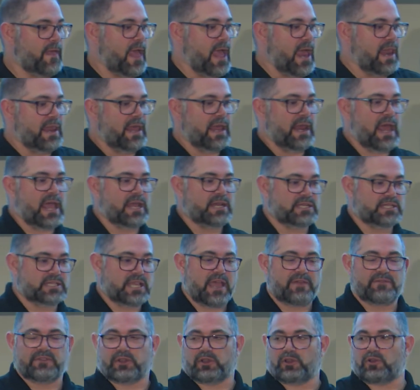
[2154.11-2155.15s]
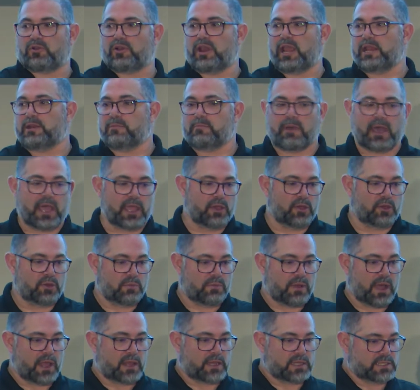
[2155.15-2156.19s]
and then I just have to create my own
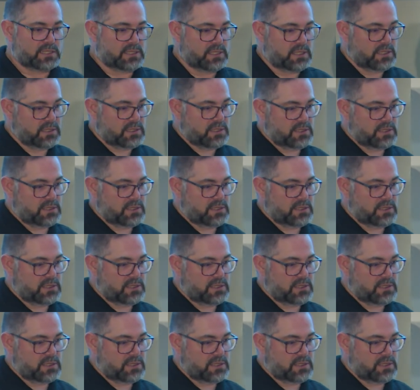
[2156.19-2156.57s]
policies.